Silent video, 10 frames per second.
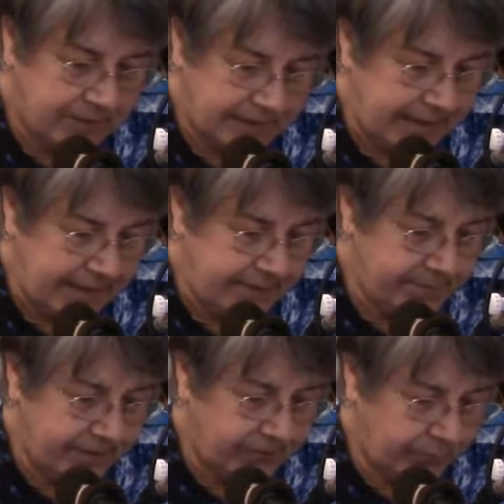claimed
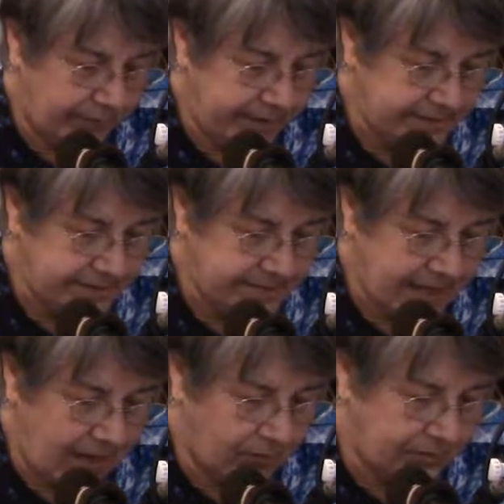that the raises
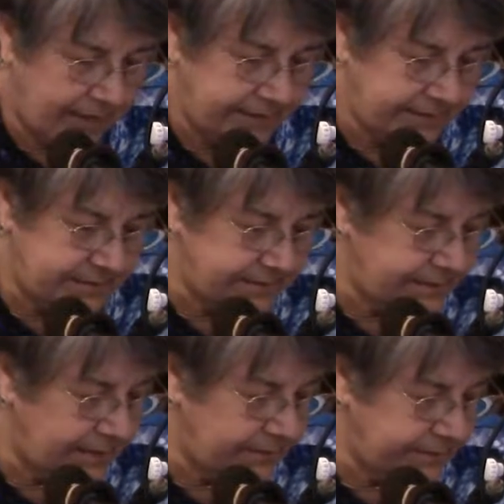outlined in the
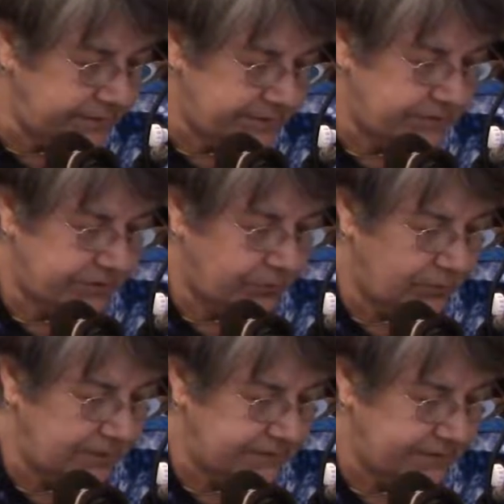settlement
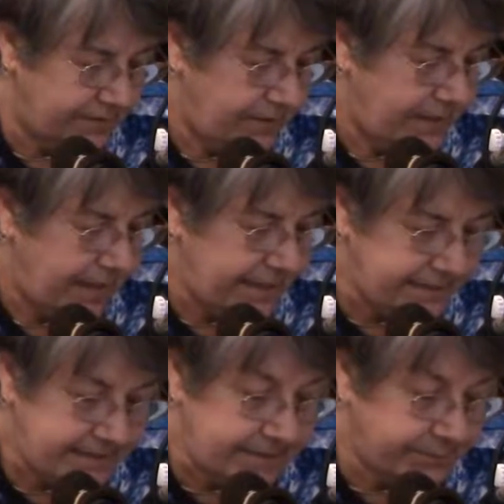totaled
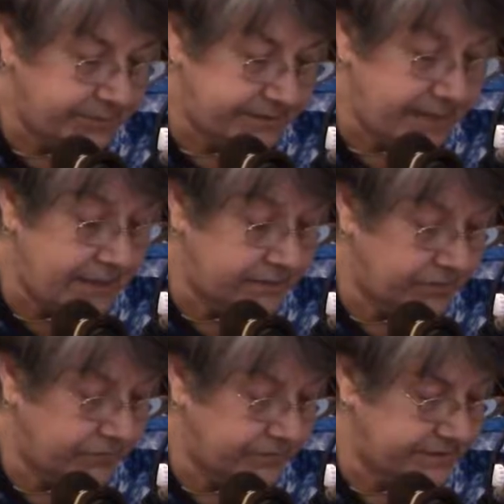18%
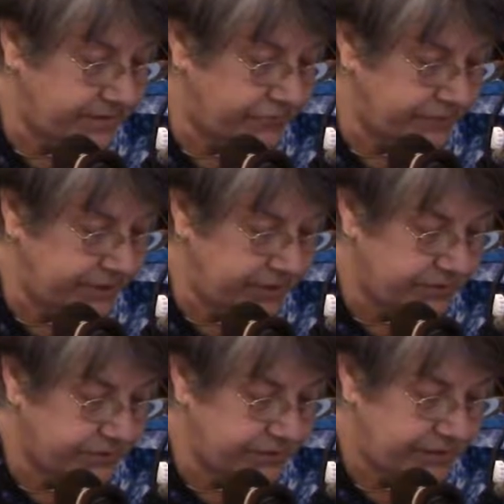over several
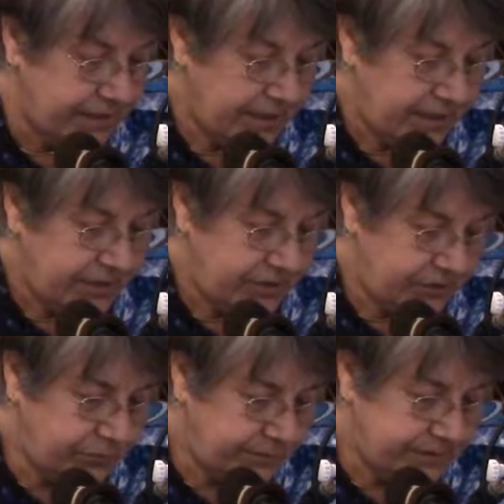years, the
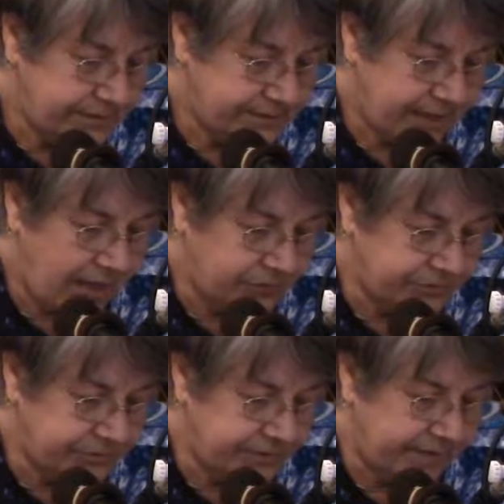union has
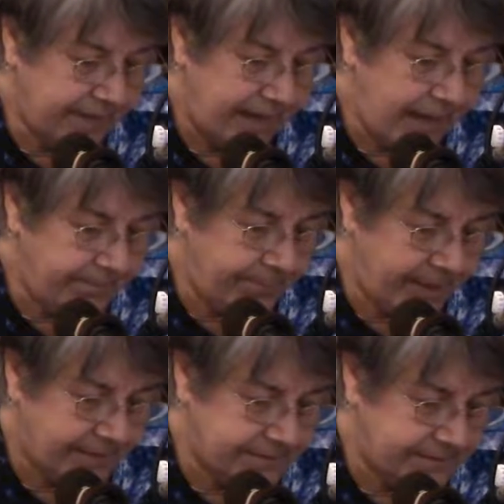countered that at
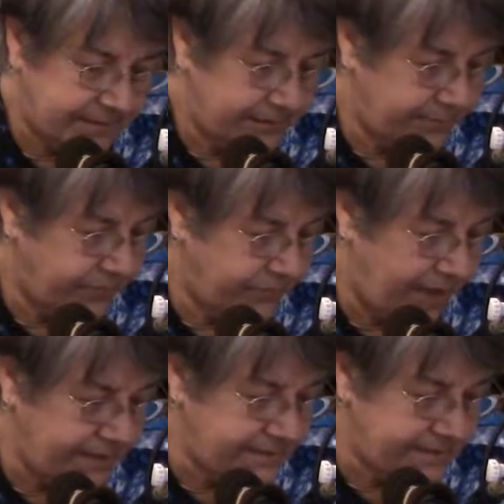best it
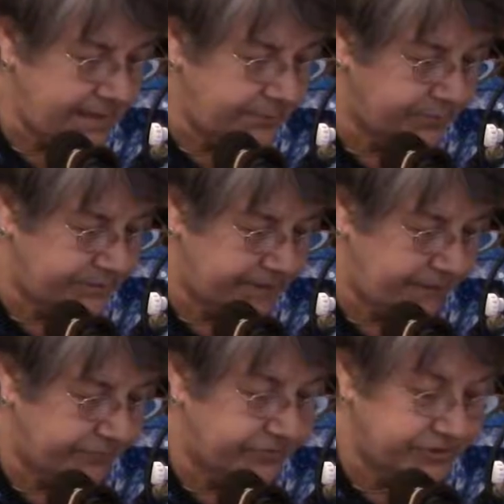provides
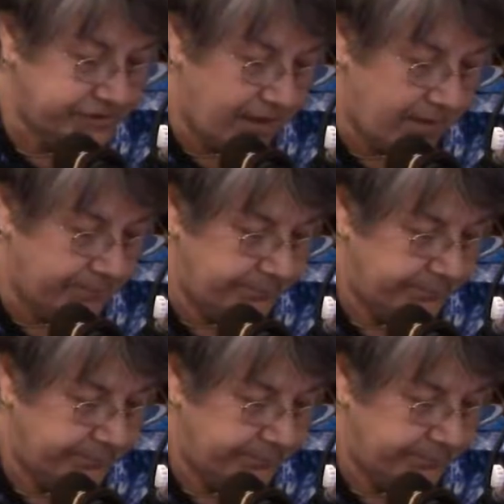10% for some,